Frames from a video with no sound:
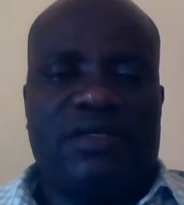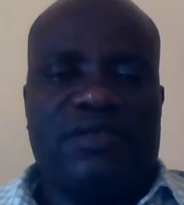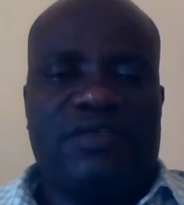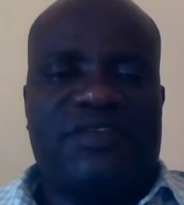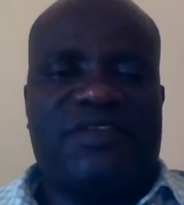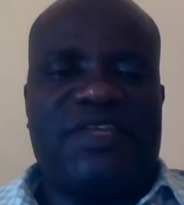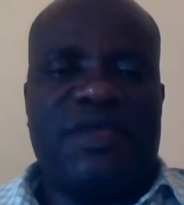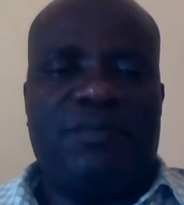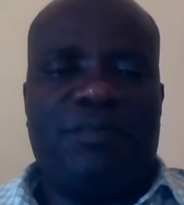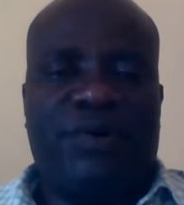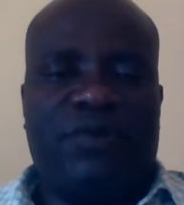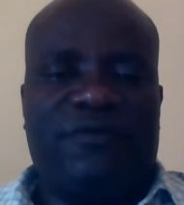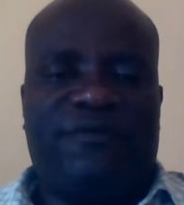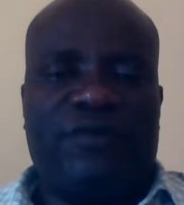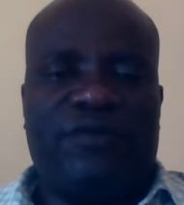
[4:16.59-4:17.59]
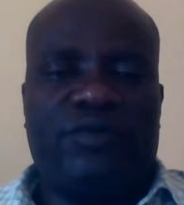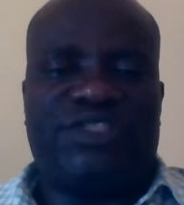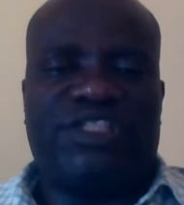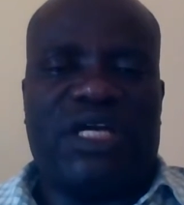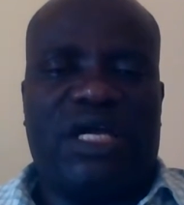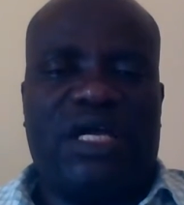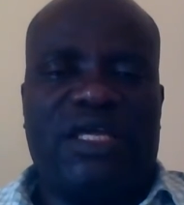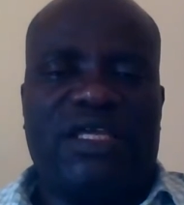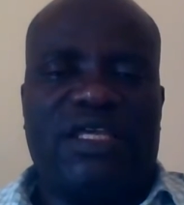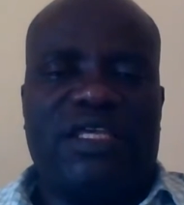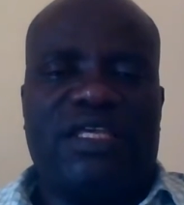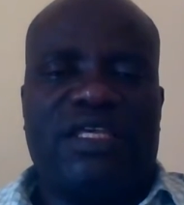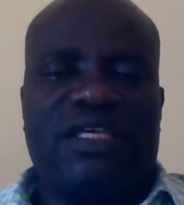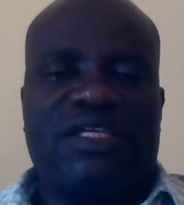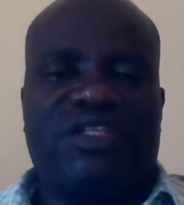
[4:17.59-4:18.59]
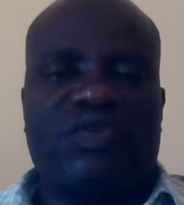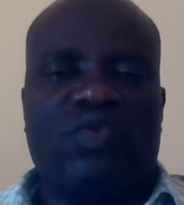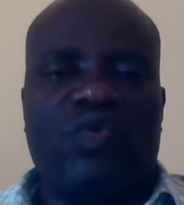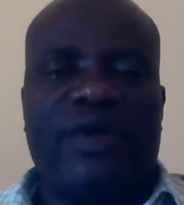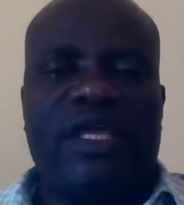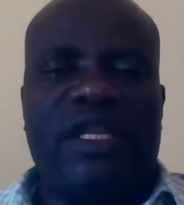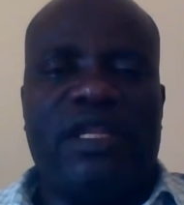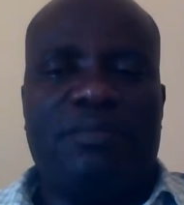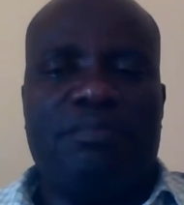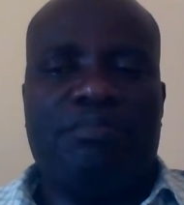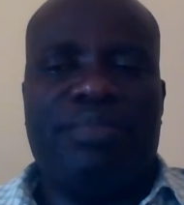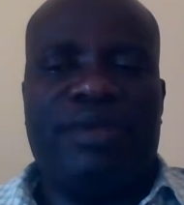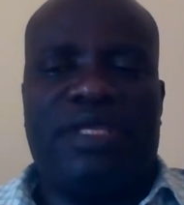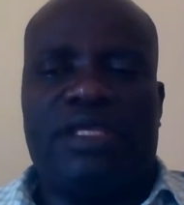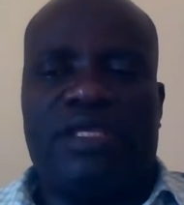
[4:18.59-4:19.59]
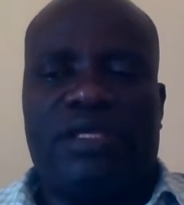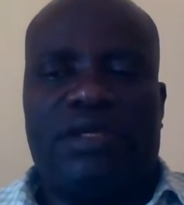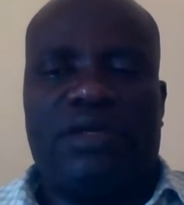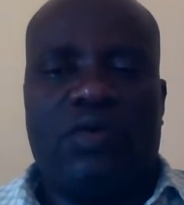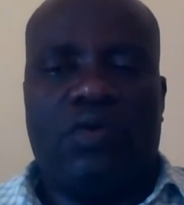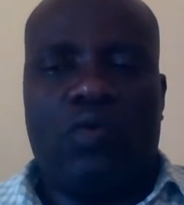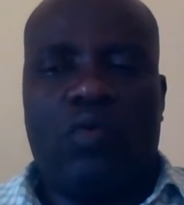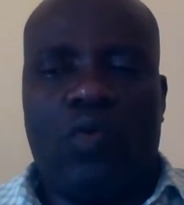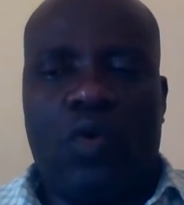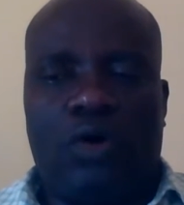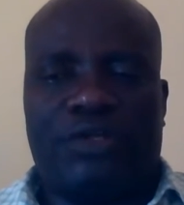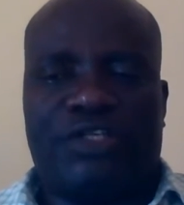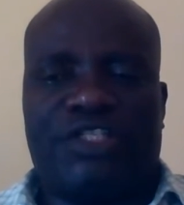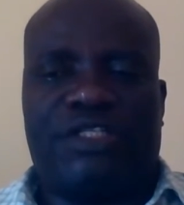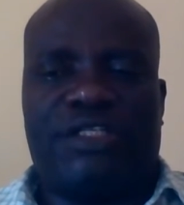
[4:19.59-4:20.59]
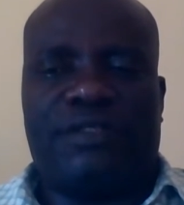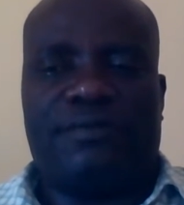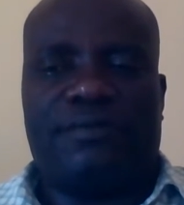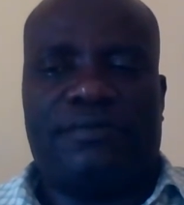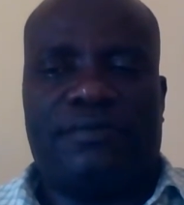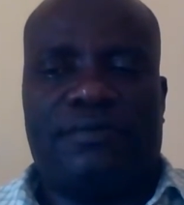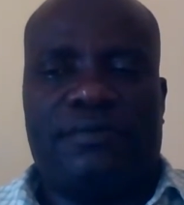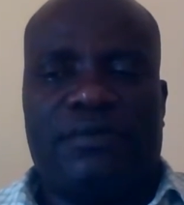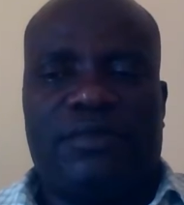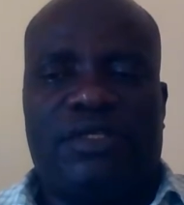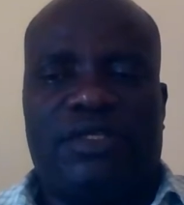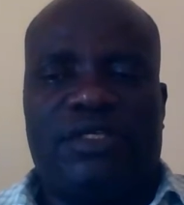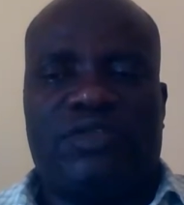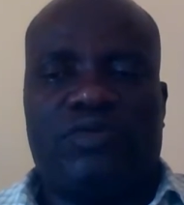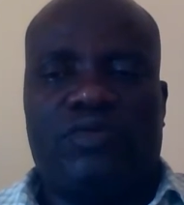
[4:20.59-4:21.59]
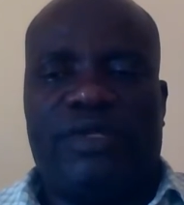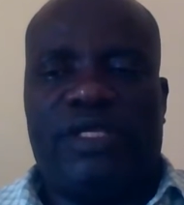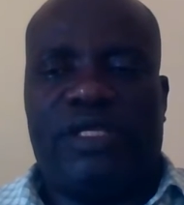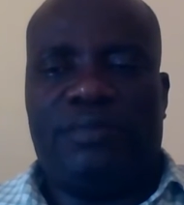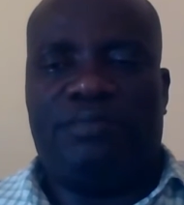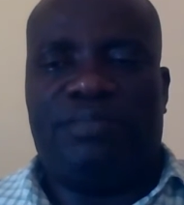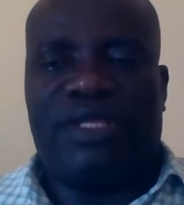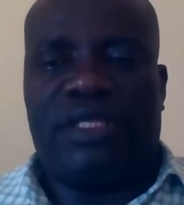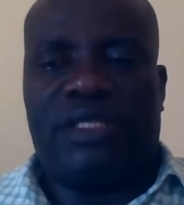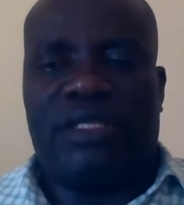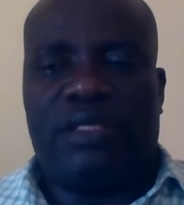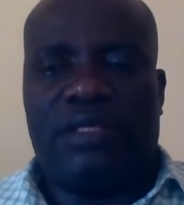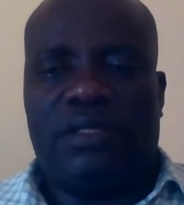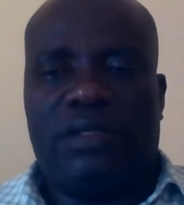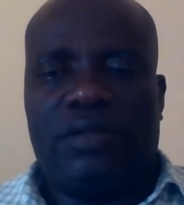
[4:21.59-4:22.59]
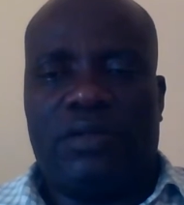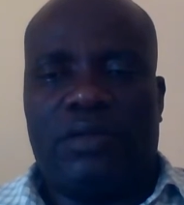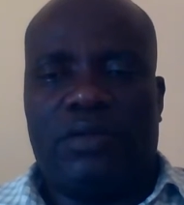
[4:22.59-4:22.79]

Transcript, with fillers: Simple future, it will be washed. It will be